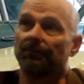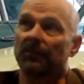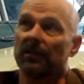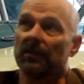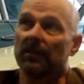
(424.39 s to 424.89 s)

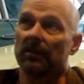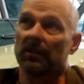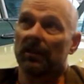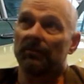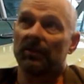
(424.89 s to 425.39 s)
until it
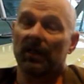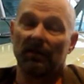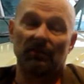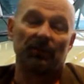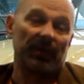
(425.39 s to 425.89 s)
comes
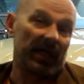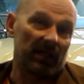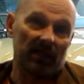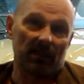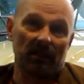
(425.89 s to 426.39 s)
down to painting.